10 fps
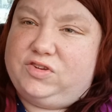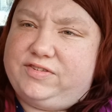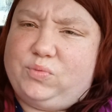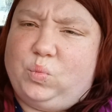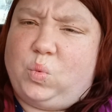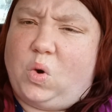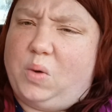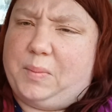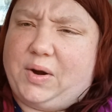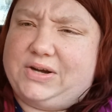just
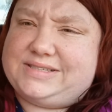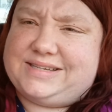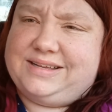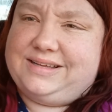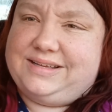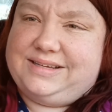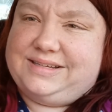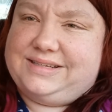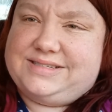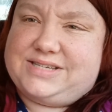Walmart
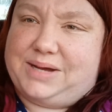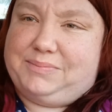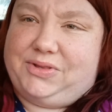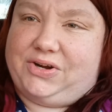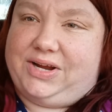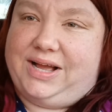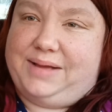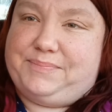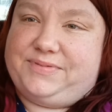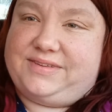tumbler
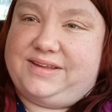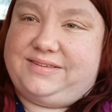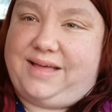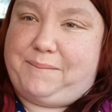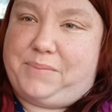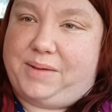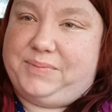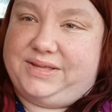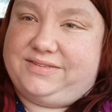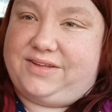cups. It's got
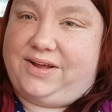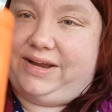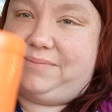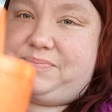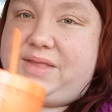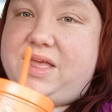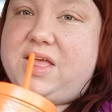pumpkins on it.